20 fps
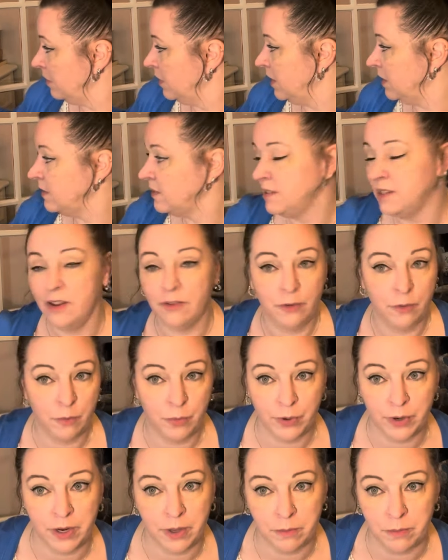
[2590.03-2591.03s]
this stuff and
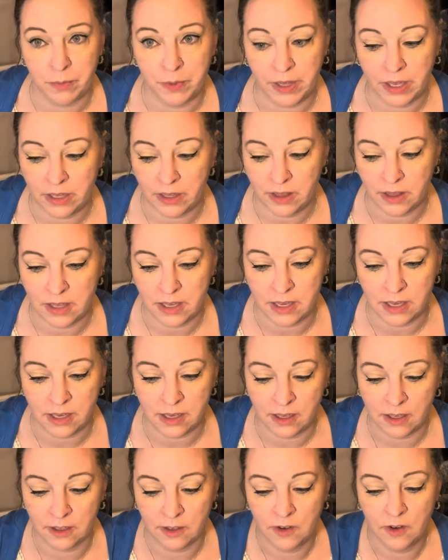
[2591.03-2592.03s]
put up like
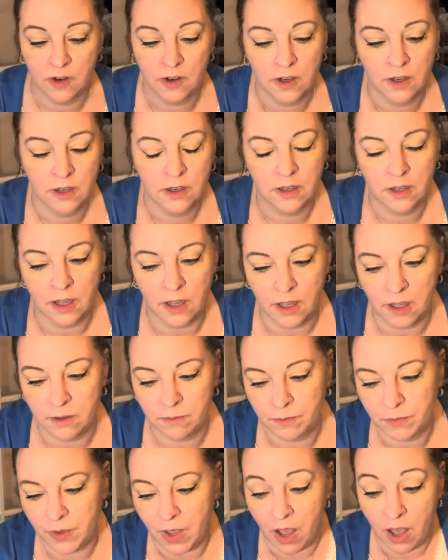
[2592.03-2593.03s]
the um,
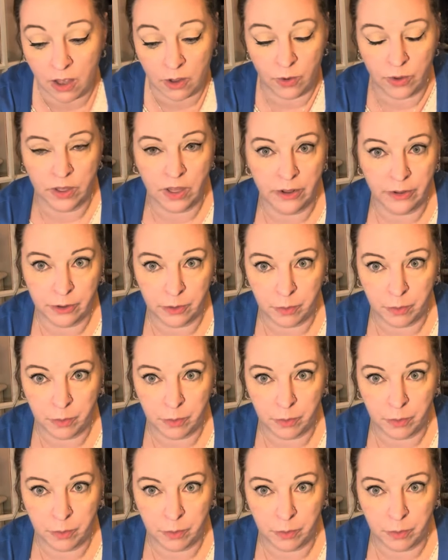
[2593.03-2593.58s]
aqua colored